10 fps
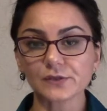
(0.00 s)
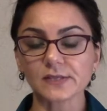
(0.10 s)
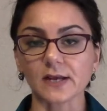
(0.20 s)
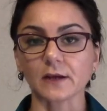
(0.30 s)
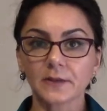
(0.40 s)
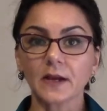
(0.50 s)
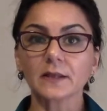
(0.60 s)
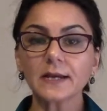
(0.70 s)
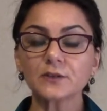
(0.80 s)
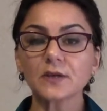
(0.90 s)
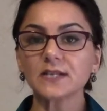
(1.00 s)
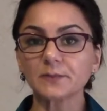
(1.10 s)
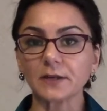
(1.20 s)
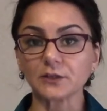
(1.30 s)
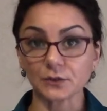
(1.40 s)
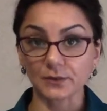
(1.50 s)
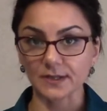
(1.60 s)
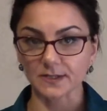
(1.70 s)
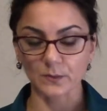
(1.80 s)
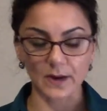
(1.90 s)
cell, I'd like to explain to you
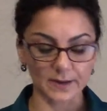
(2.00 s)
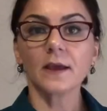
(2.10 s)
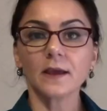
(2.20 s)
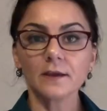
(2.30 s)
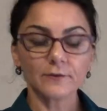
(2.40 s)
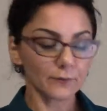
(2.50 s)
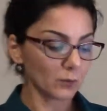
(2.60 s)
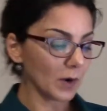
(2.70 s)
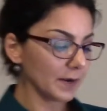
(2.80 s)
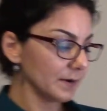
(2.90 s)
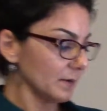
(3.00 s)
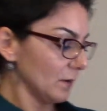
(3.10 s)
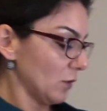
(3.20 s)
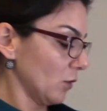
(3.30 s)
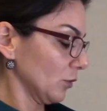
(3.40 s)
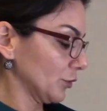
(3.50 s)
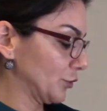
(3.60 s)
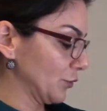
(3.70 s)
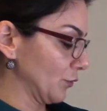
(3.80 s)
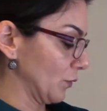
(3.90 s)
this way. If one or
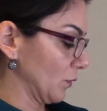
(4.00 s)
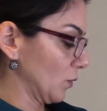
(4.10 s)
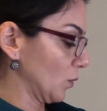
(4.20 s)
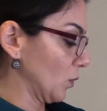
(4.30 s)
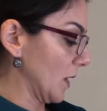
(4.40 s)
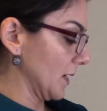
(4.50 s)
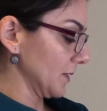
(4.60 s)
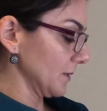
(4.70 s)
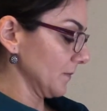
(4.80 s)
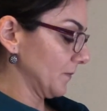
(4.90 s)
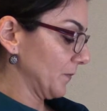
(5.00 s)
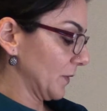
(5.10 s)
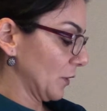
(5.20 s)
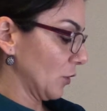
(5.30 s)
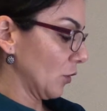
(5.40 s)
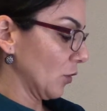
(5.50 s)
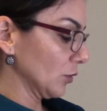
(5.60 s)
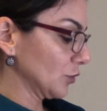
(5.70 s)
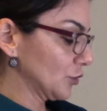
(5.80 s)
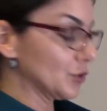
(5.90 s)
two, one
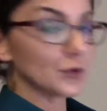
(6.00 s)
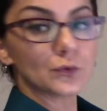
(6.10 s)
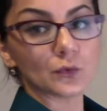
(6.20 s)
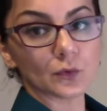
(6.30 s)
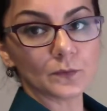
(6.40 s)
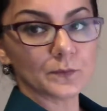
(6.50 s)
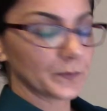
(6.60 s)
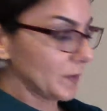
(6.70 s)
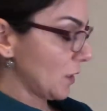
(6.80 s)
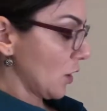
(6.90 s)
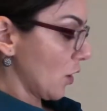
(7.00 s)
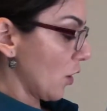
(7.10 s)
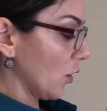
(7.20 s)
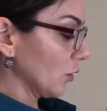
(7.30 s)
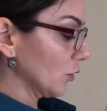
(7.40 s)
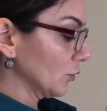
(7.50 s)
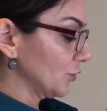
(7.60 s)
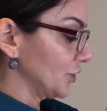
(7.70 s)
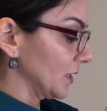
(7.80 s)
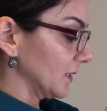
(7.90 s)
or two
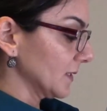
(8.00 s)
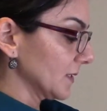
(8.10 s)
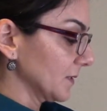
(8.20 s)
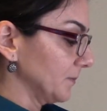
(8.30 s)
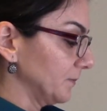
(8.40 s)
oncogenes